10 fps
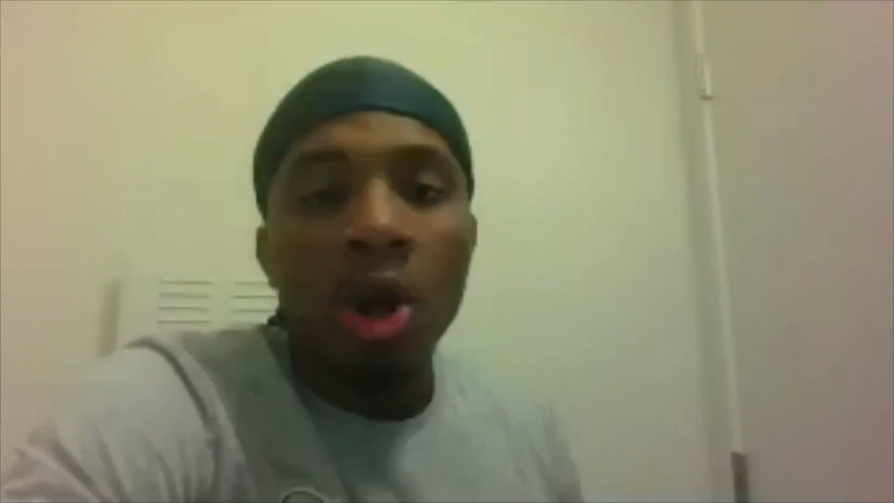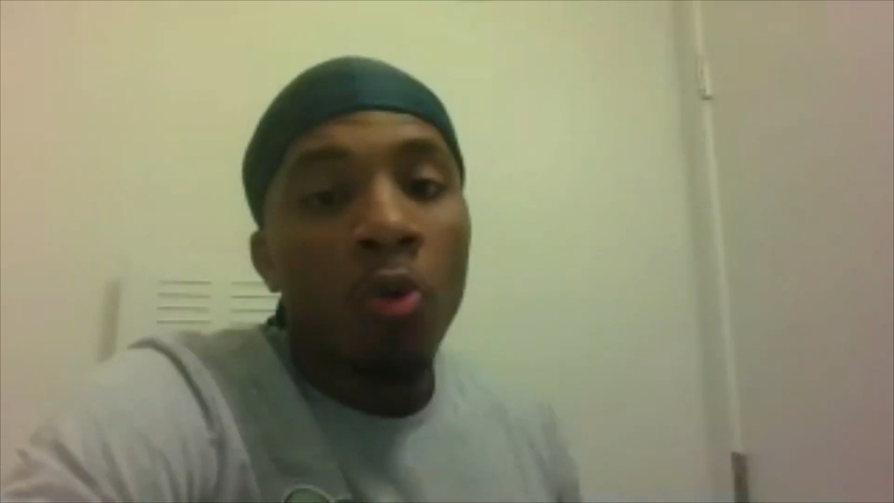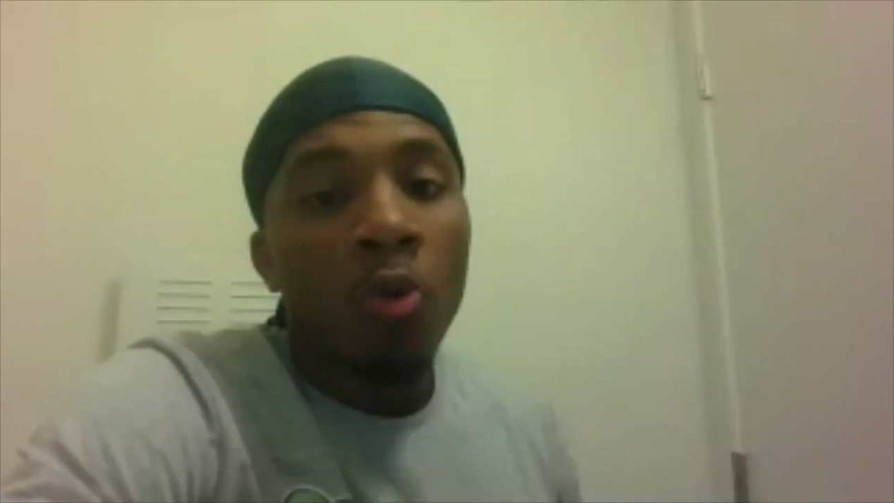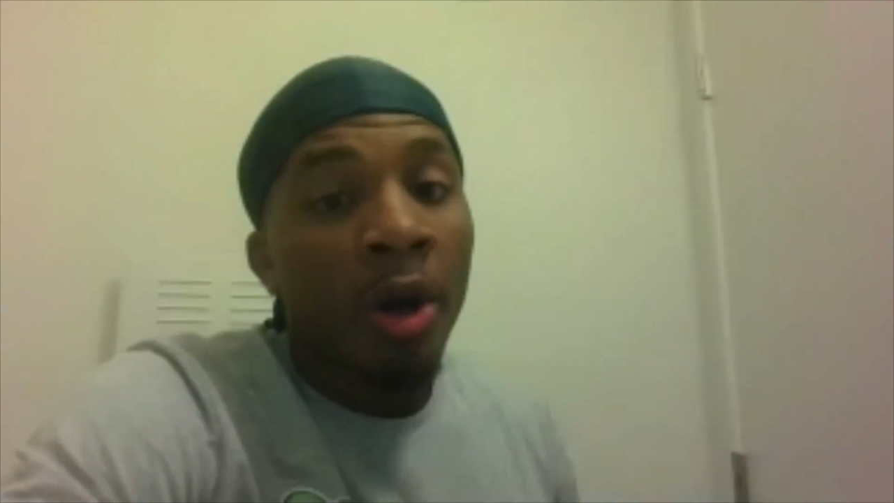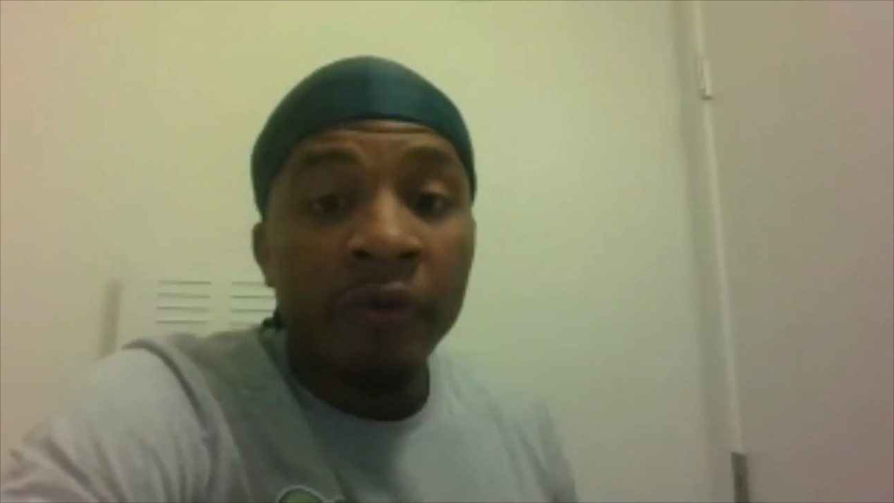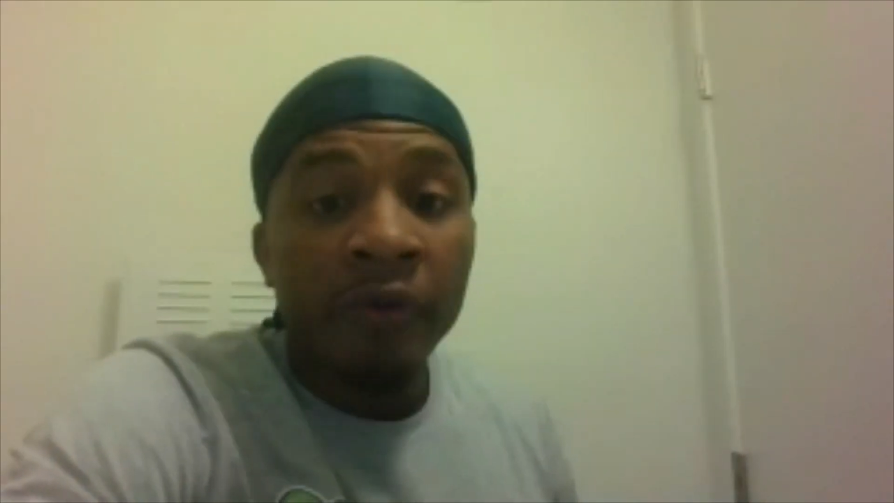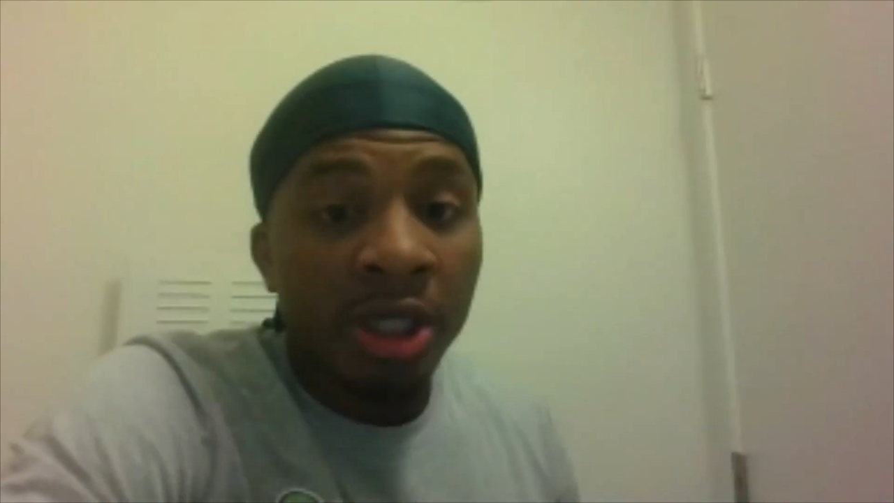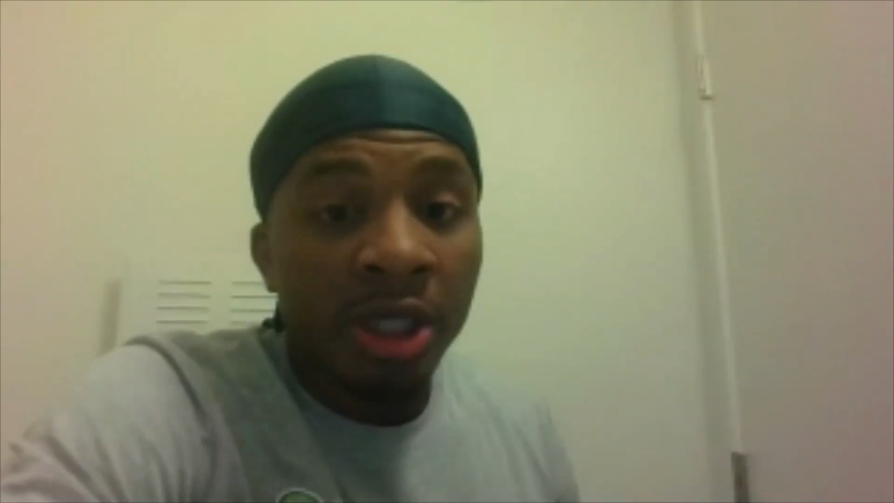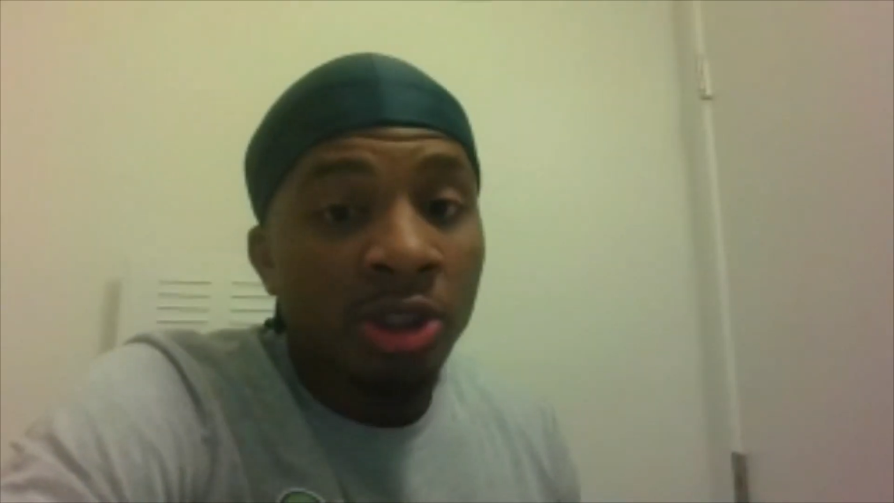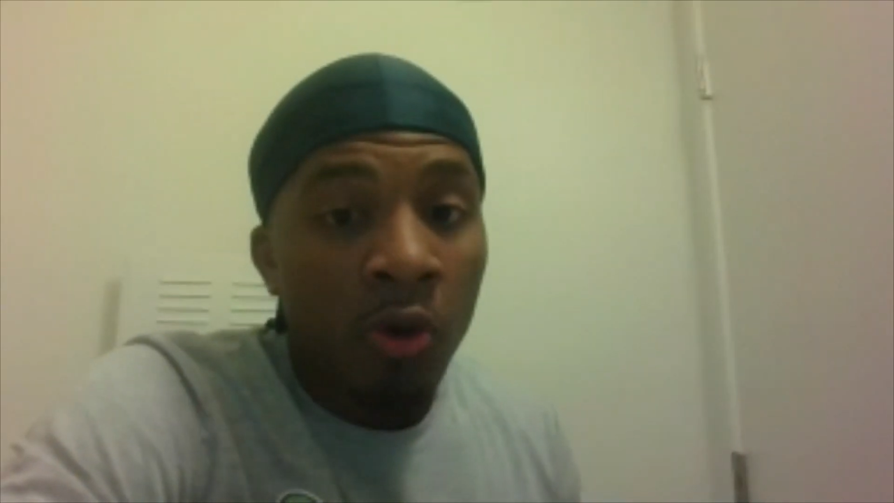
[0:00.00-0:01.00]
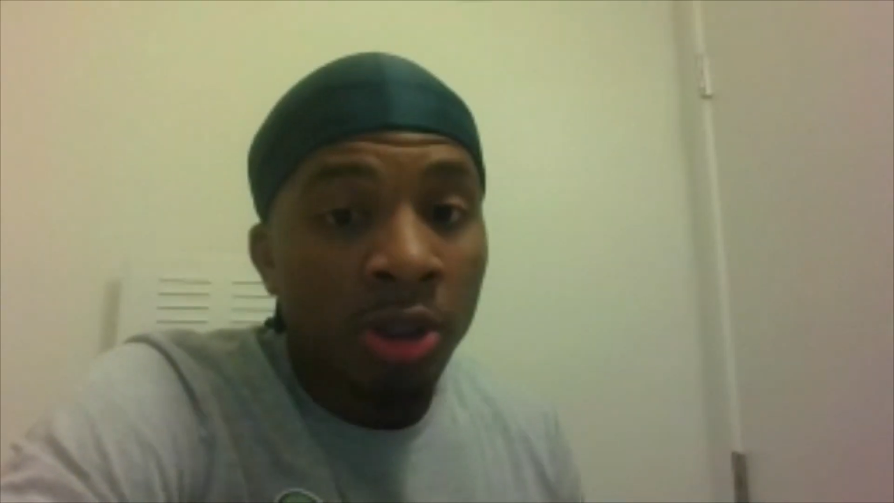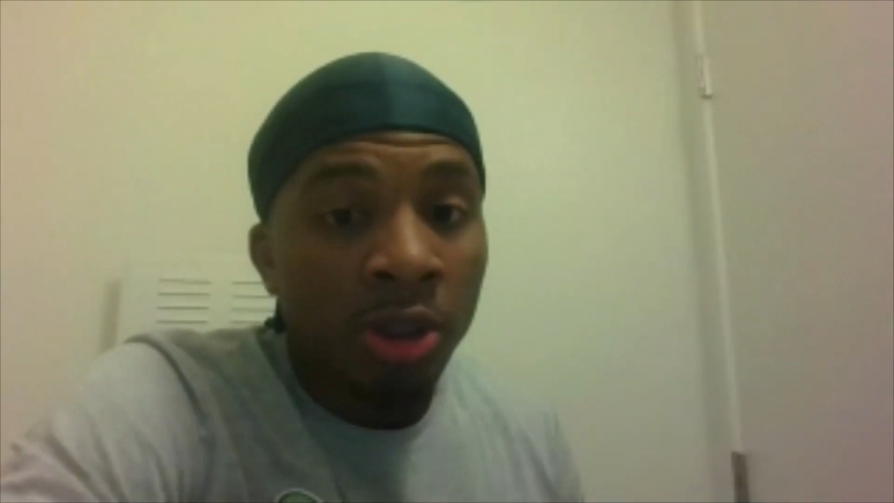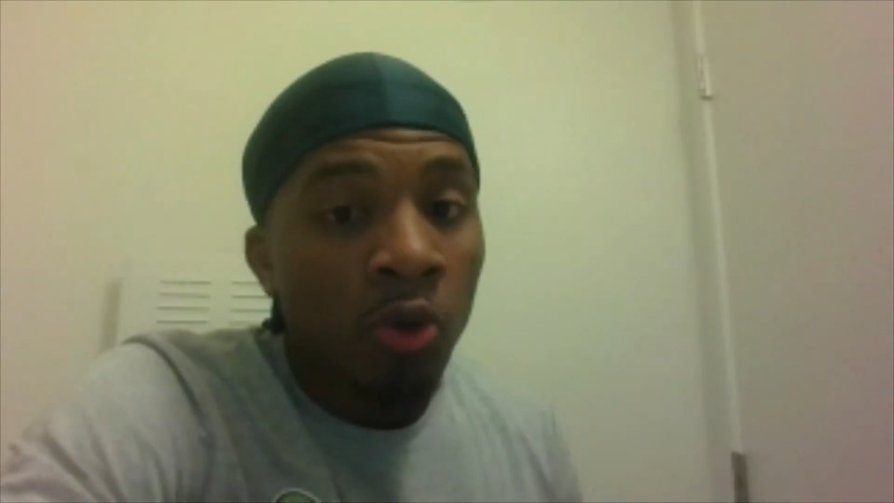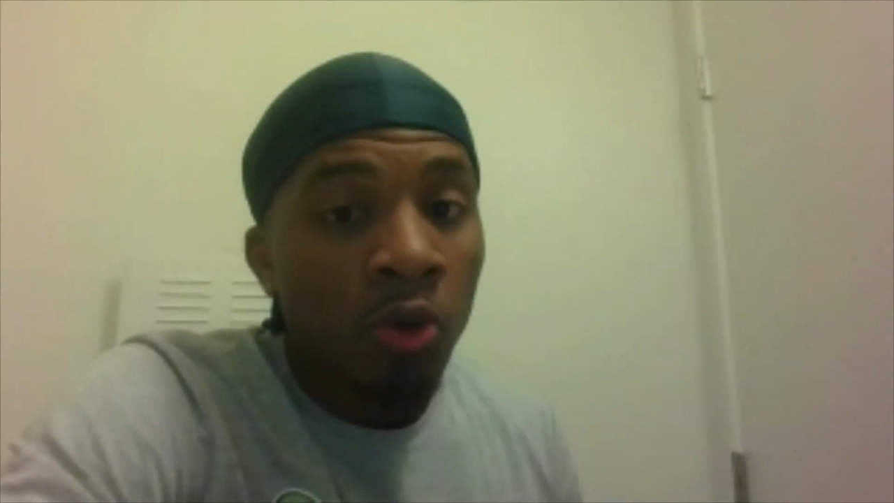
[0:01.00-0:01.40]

wherever he's going to,